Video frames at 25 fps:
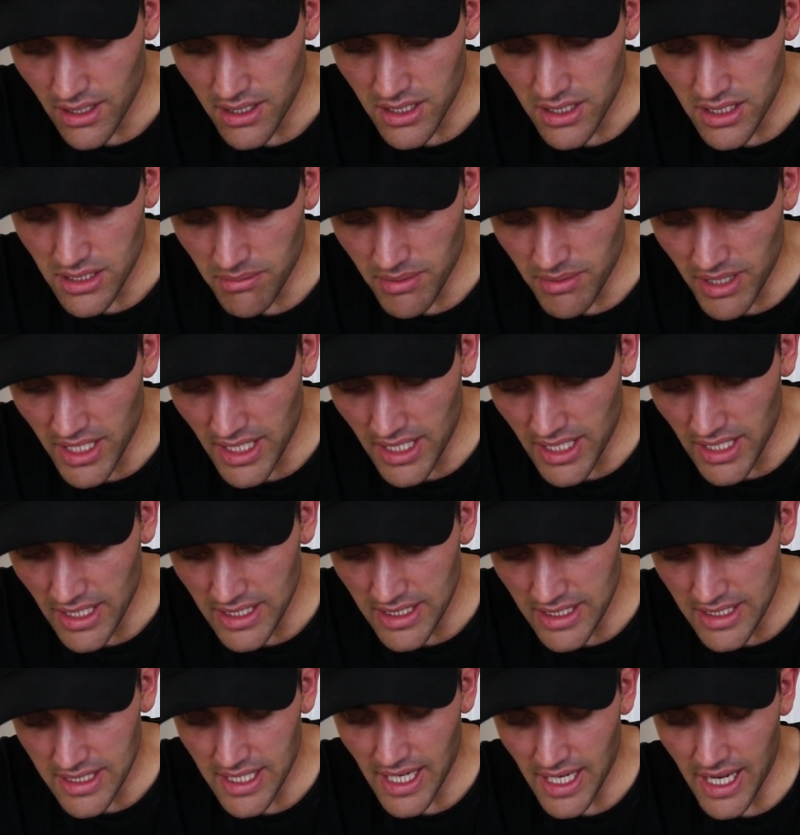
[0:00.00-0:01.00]
to make
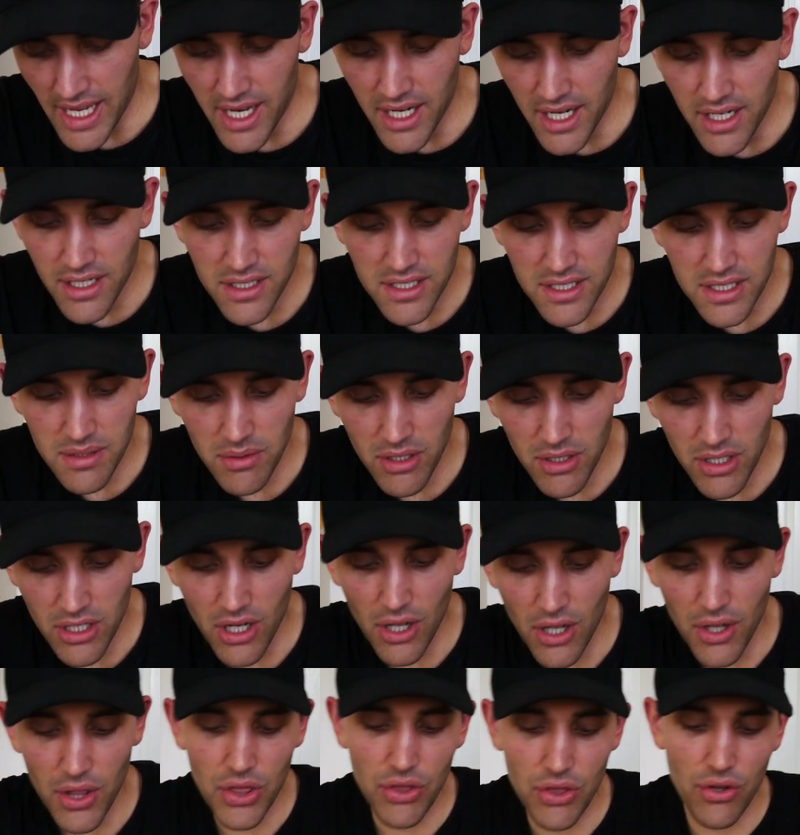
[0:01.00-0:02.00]
10. So I'm going to
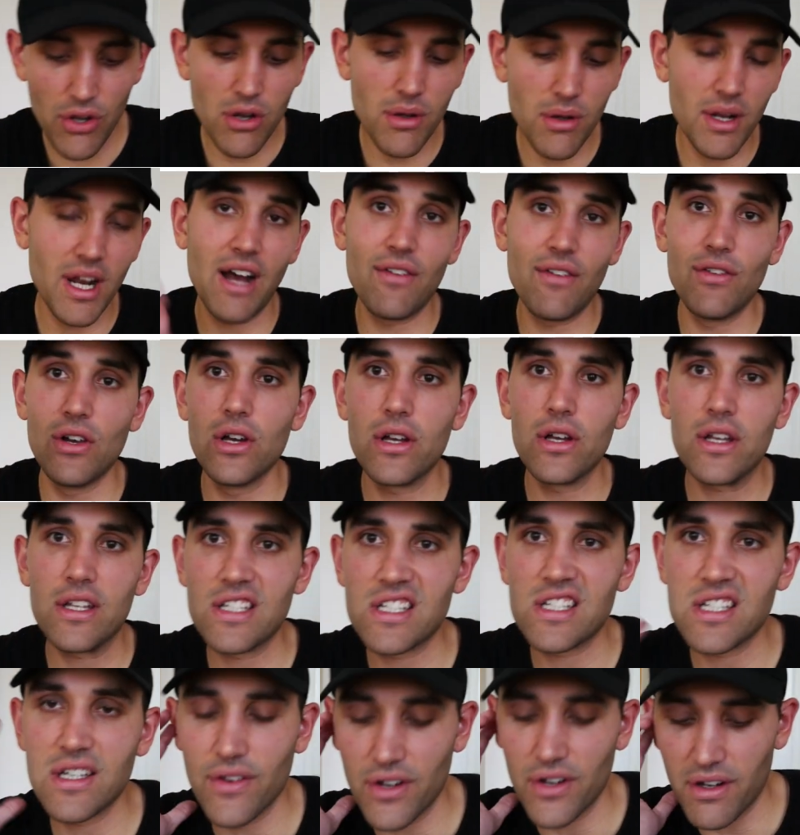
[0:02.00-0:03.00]
go through and have a look and
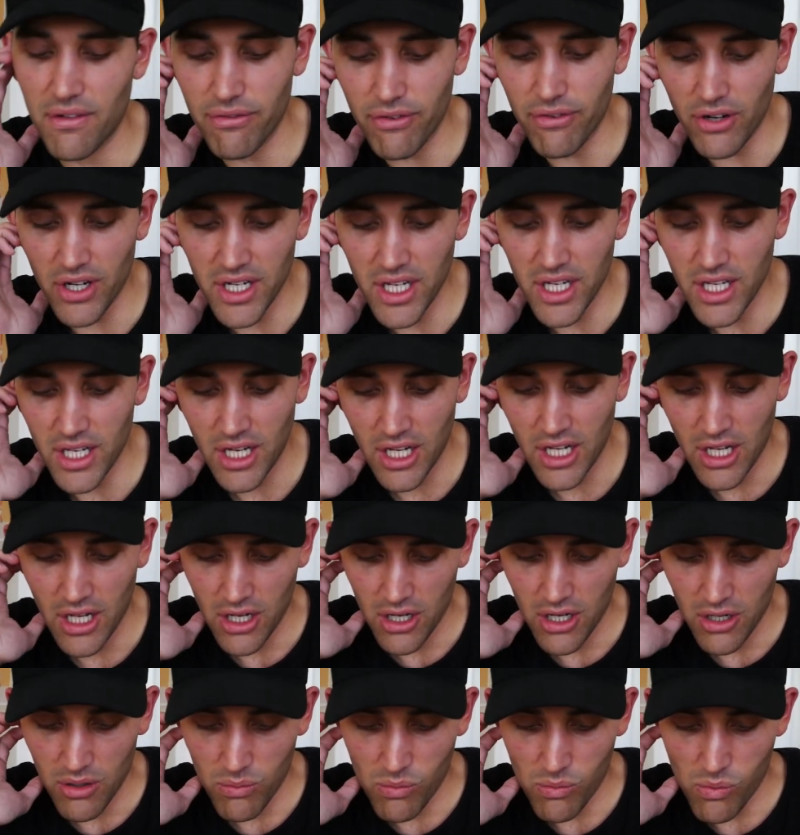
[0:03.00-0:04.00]
see if I can find it.
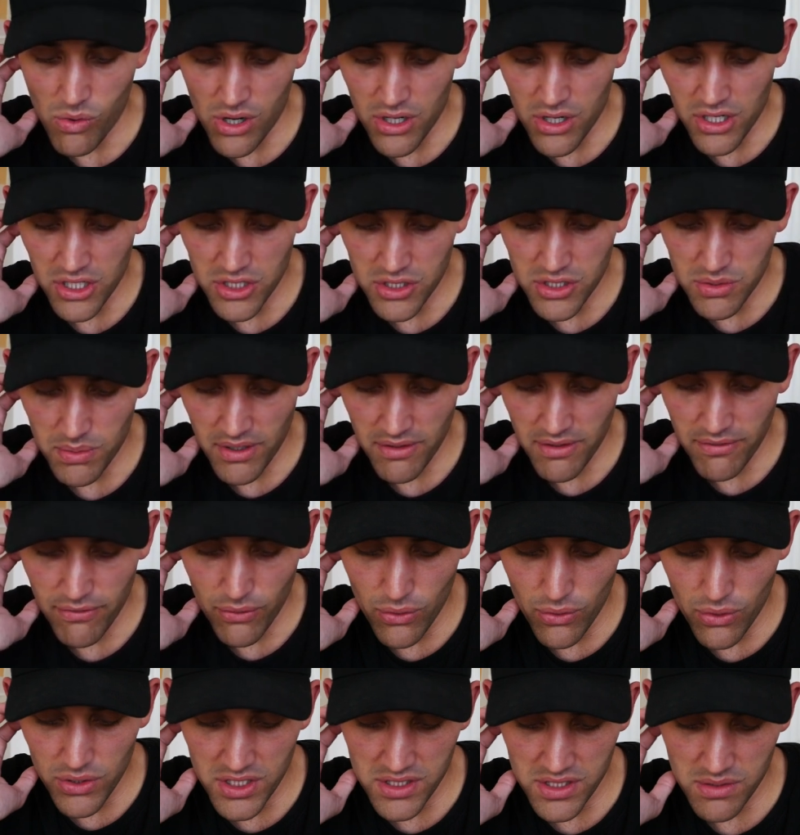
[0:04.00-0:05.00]
1 and
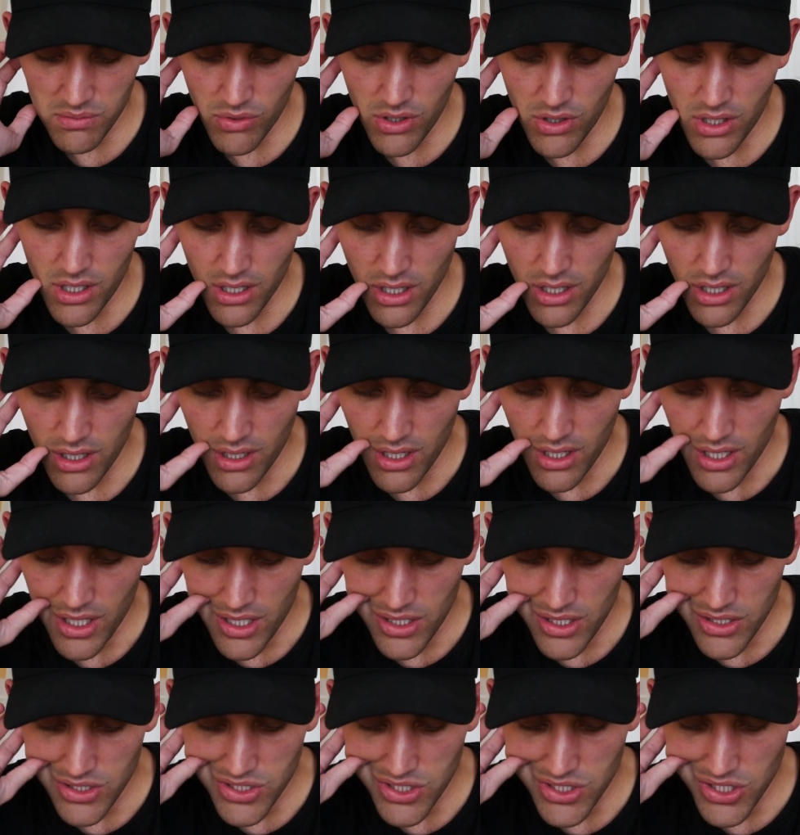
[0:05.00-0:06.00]
24 doesn't work.
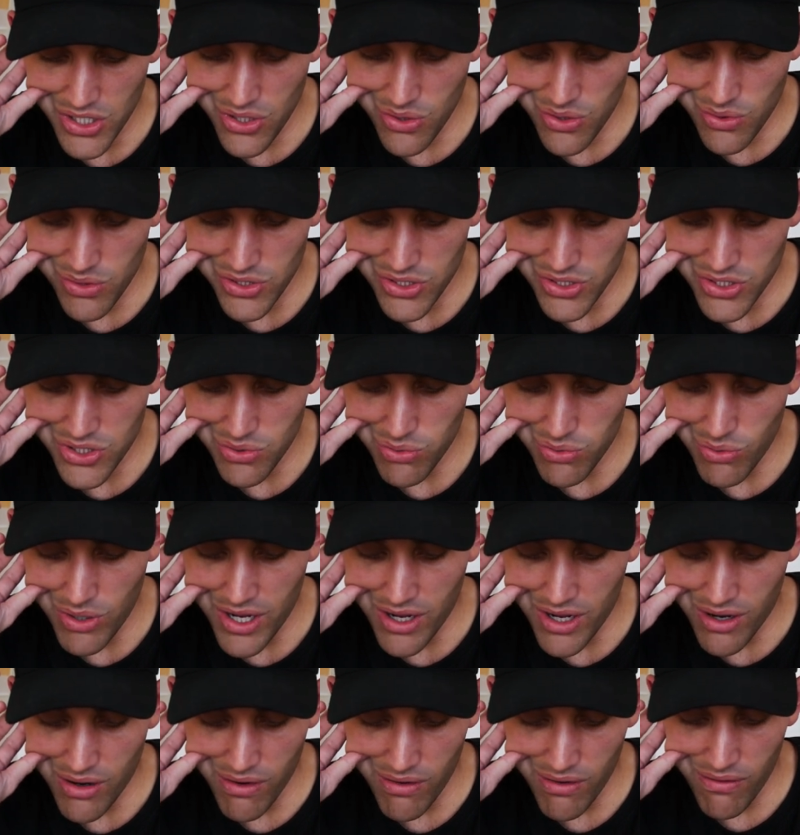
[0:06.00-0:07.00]
2 and
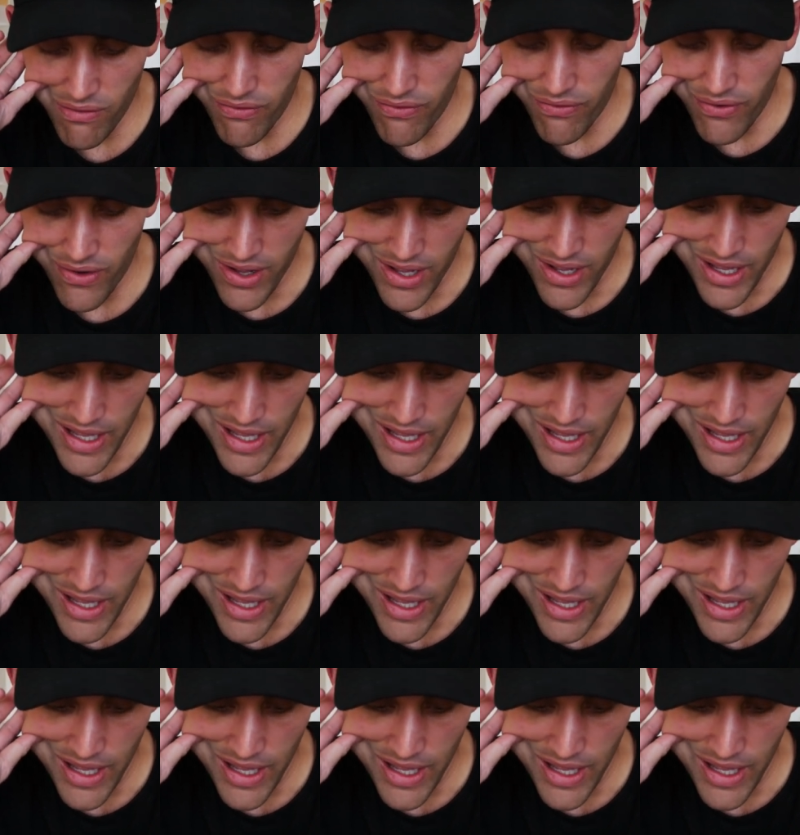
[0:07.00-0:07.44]
12